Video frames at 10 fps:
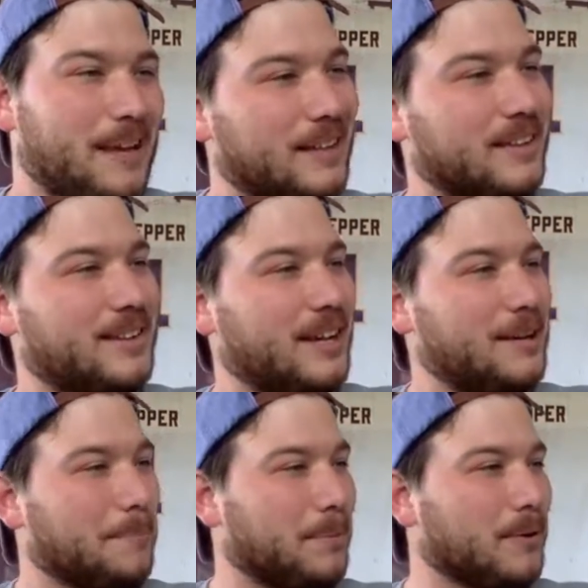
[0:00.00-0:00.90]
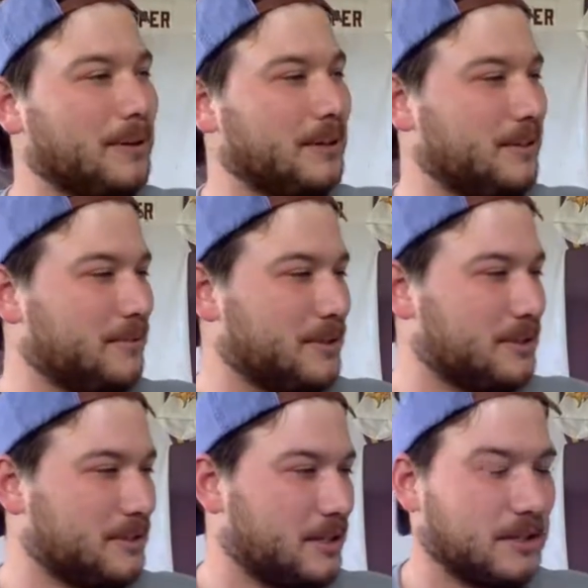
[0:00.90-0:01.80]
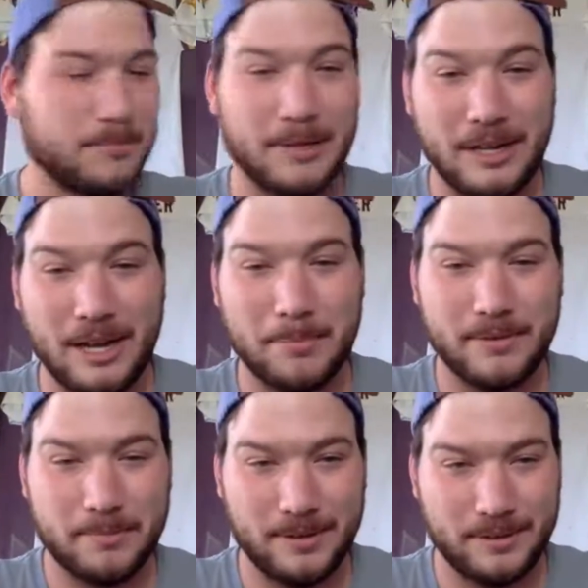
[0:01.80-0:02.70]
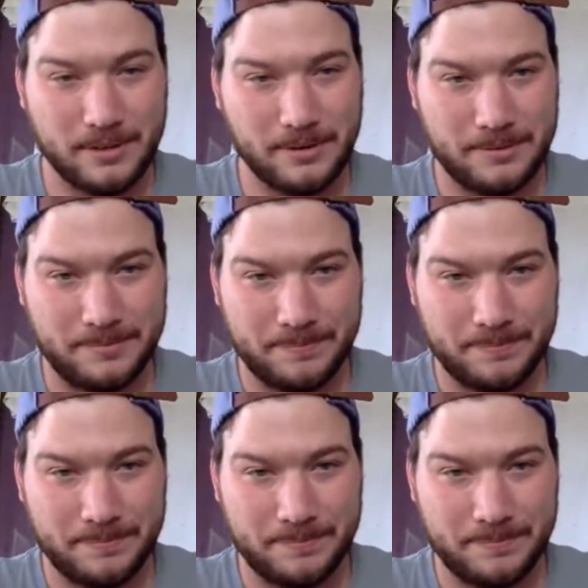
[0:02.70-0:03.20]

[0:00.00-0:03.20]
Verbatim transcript: Insight Brewing, which is here in Minneapolis, Minnesota.